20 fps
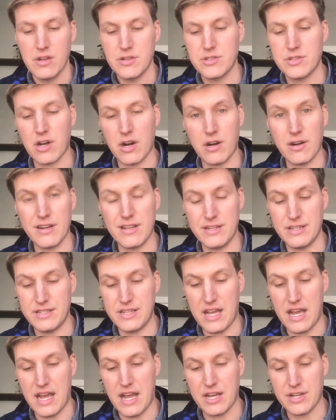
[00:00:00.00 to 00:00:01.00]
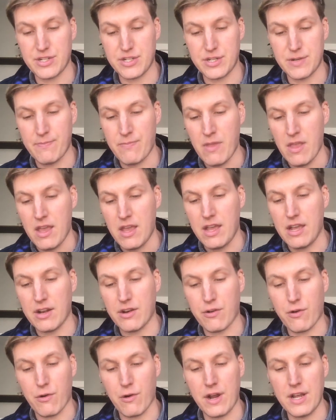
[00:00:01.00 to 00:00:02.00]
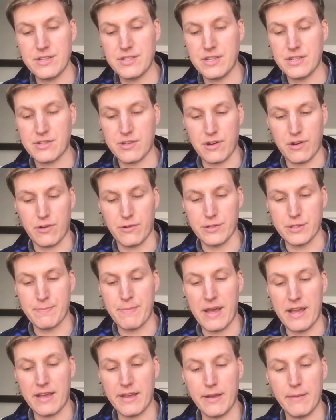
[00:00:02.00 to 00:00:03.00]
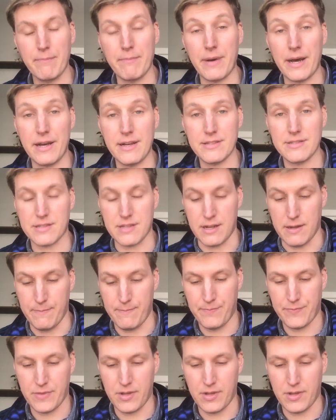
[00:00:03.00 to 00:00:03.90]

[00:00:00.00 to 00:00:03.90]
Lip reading: dart and dash, in crazy circles begging Bonza,